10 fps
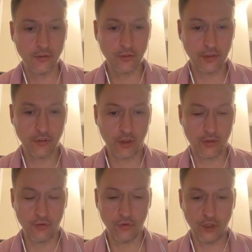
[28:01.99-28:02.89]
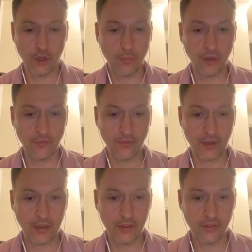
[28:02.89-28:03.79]
So let's go through the opening
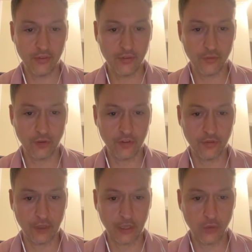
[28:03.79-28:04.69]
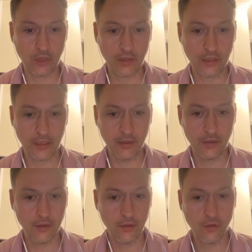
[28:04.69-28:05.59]
phase relatively quickly.
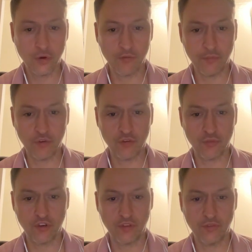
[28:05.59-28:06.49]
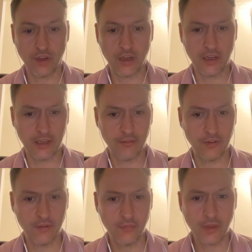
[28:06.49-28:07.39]
We have bishop g5,
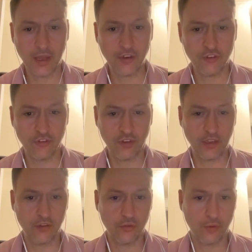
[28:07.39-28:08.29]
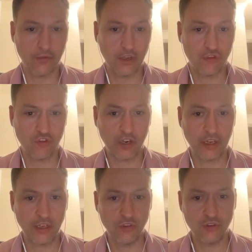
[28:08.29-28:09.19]
h6, we have an
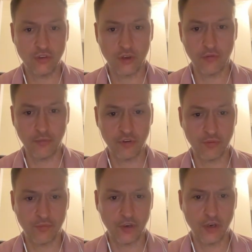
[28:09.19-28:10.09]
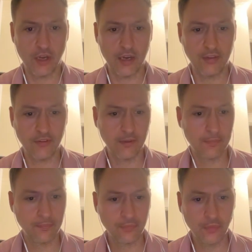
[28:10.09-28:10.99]
exchange of bishop for knight.
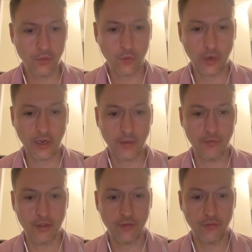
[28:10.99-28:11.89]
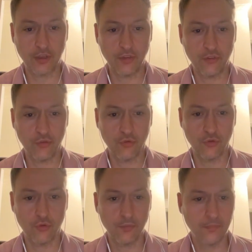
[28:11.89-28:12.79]
The queen comes out to c2.